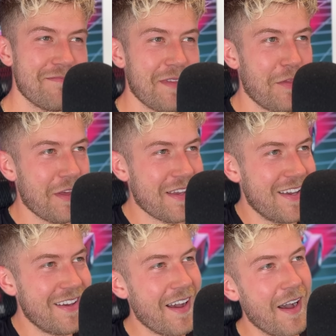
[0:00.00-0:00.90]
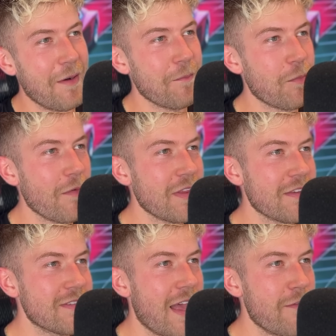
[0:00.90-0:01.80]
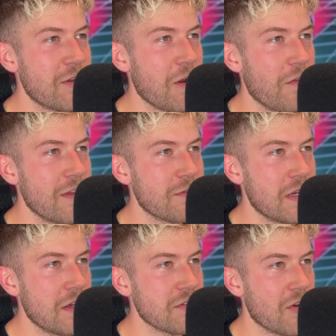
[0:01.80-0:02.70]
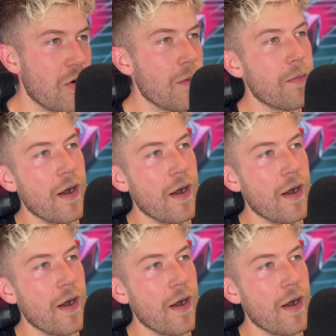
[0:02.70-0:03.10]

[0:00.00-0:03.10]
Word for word: I think, um, whether that's evident on these videos or not.